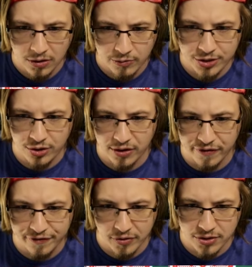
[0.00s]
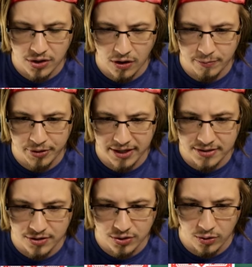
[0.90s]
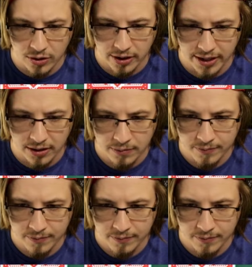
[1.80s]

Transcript: Retrigger the first card played in scoring.